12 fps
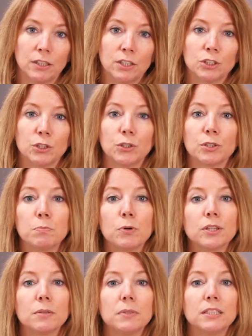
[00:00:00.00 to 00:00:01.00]
so you can
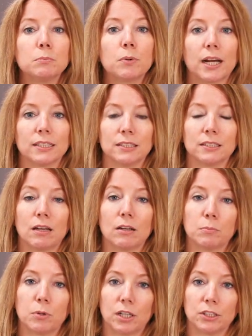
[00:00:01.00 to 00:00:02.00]
put them into practice on a
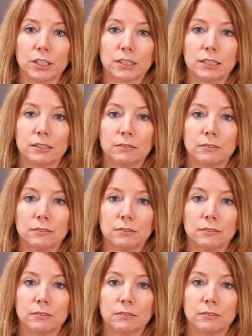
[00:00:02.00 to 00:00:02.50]
project.